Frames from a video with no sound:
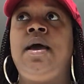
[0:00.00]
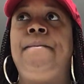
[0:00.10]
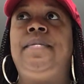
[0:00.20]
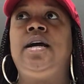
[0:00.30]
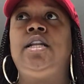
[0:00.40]

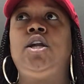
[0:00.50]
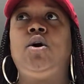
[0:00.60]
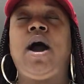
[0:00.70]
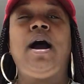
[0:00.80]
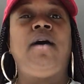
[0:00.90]
But
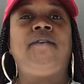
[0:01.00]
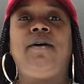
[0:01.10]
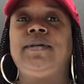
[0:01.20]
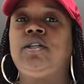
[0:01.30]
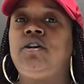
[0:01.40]
no, I've
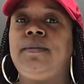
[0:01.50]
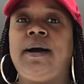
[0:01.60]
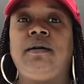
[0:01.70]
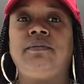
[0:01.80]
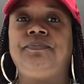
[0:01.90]
always heard
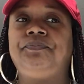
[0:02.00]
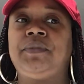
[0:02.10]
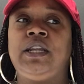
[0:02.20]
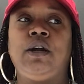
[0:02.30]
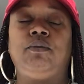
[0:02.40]
about,
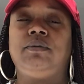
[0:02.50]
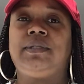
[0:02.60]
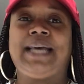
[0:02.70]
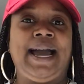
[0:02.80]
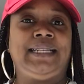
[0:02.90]
you know,
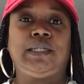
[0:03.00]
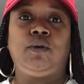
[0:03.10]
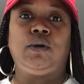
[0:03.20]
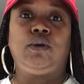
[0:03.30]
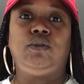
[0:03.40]
sizing
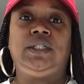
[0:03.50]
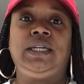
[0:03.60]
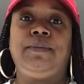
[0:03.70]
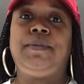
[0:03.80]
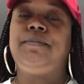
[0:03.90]
on
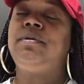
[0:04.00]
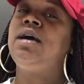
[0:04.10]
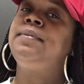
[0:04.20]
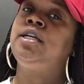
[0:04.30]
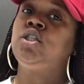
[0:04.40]
Gucci and people
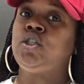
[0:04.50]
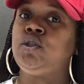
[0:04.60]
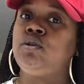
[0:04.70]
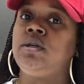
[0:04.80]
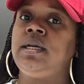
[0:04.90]
not being
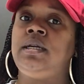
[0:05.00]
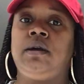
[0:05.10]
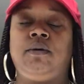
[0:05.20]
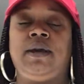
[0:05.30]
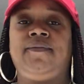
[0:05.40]
sure, you
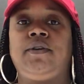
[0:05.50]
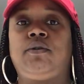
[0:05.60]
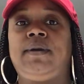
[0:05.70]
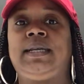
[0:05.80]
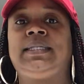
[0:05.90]
know, if the
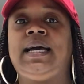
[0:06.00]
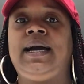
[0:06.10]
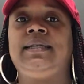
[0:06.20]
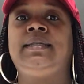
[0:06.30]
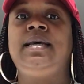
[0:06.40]
correct
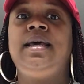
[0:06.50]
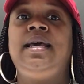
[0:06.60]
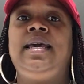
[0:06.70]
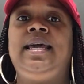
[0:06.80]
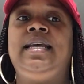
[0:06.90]
size
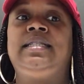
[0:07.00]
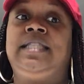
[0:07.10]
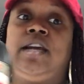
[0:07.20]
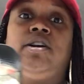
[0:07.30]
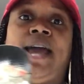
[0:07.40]
is
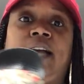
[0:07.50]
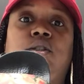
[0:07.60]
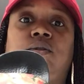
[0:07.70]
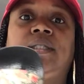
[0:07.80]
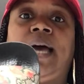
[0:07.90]
their
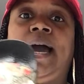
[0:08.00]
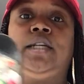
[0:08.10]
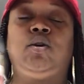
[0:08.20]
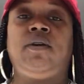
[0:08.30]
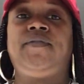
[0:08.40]
actual
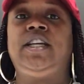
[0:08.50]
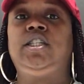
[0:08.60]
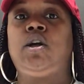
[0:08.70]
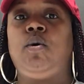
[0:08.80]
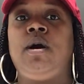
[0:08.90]
size or if they
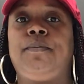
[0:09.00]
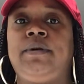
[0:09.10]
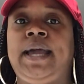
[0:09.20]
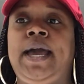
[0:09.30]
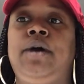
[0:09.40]
should go up
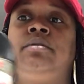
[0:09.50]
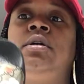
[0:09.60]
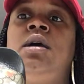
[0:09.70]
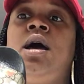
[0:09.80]
or down.